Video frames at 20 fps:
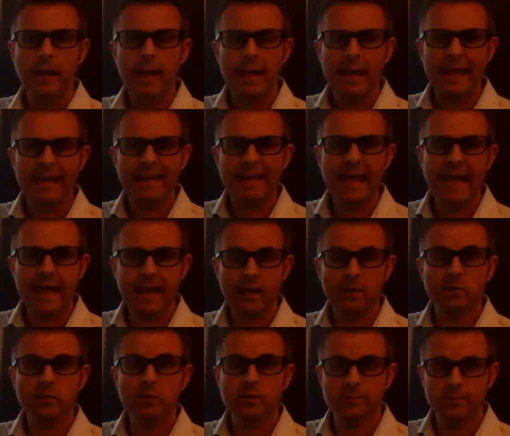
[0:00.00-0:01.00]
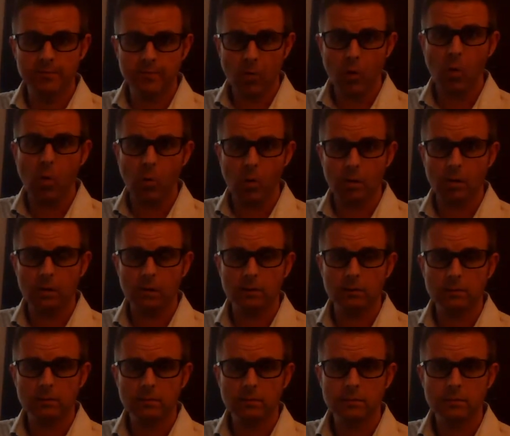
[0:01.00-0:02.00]
It has four
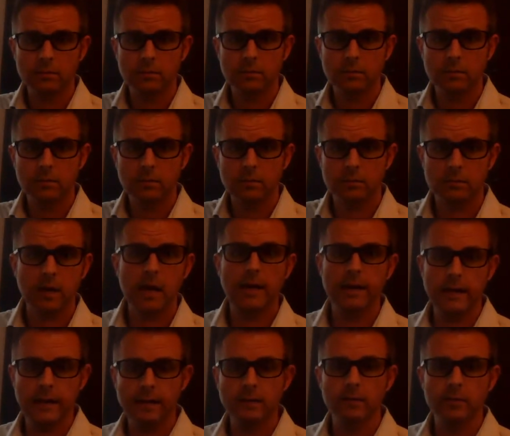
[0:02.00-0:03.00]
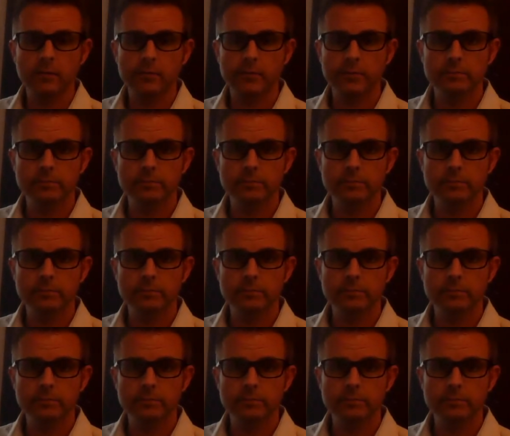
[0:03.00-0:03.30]
right angles.